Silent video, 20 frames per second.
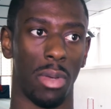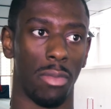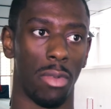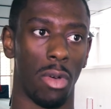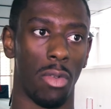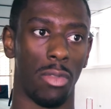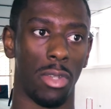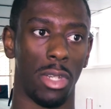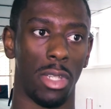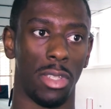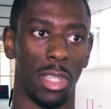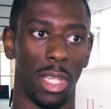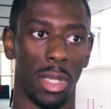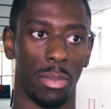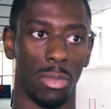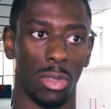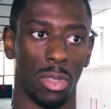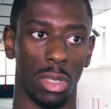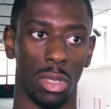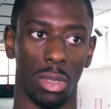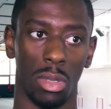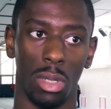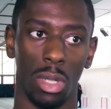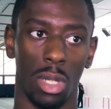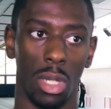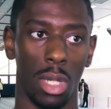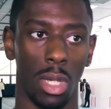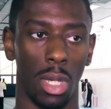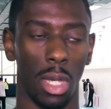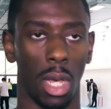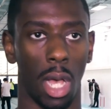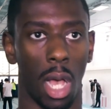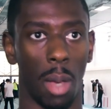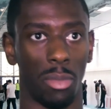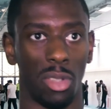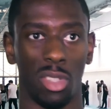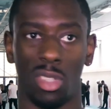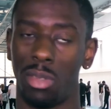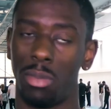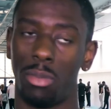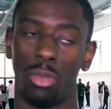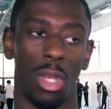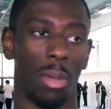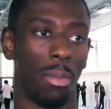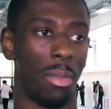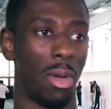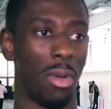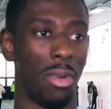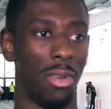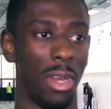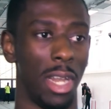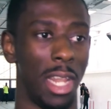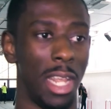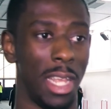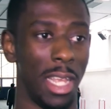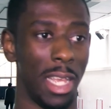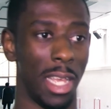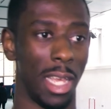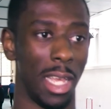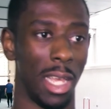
involved with the team. So I'm just doing both, really.